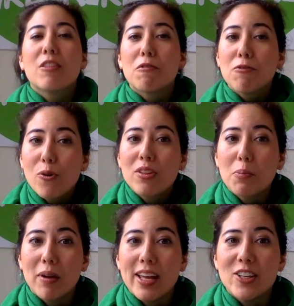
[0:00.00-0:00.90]
The
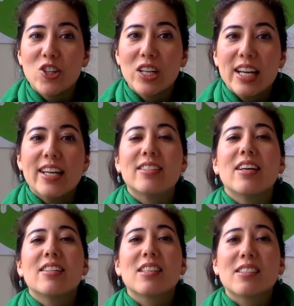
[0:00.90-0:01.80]
fourth pledge is
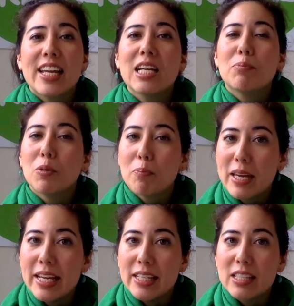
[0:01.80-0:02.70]
sustainable
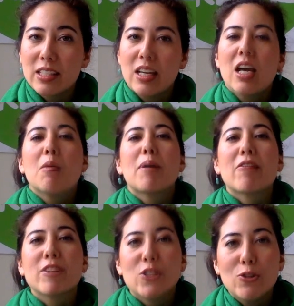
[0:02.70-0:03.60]
peace by
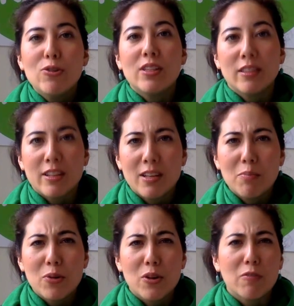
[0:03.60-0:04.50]
reducing the
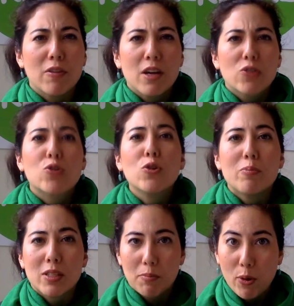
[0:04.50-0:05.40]
number of
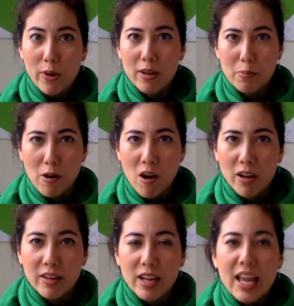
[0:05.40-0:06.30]
troops deployed
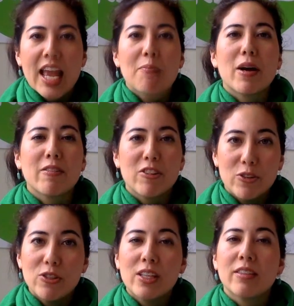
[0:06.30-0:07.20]
abroad and by
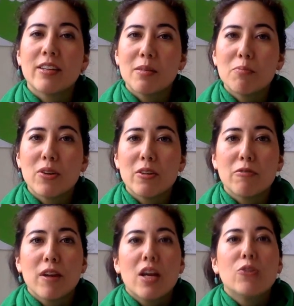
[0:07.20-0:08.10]
reducing the number
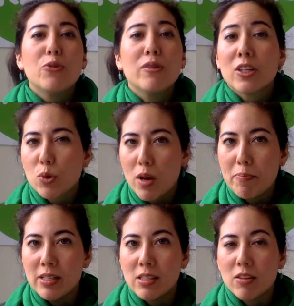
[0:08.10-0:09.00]
of nuclear
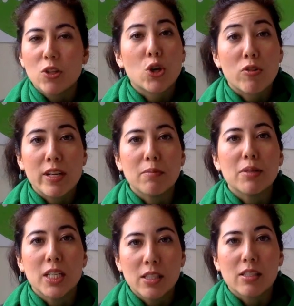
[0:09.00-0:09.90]
weapons on the Korean
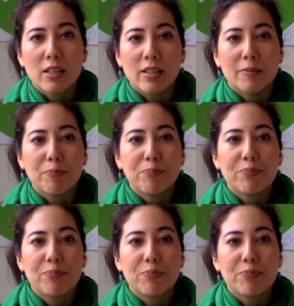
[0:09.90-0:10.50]
Peninsula.